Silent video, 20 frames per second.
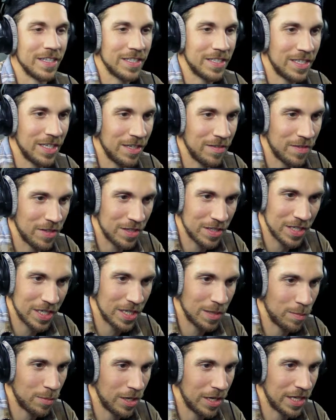Let's see if there's
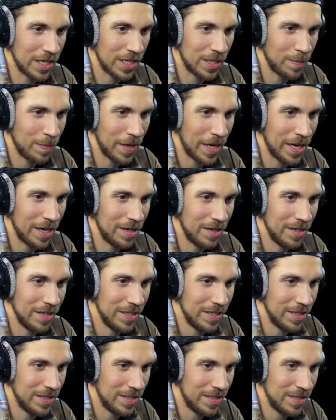any break in the
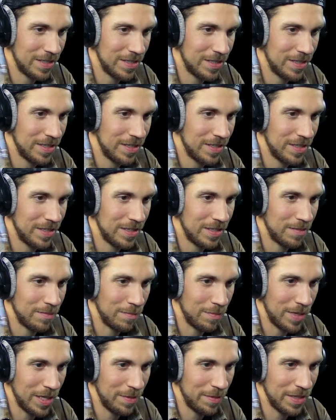pattern.
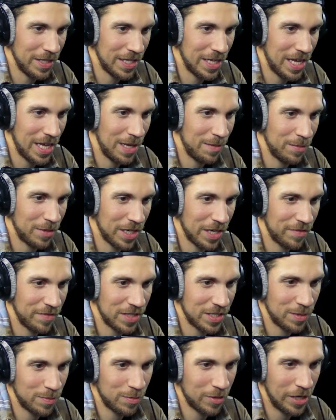Maybe the game will give
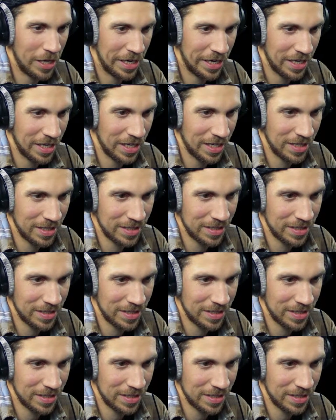us a break.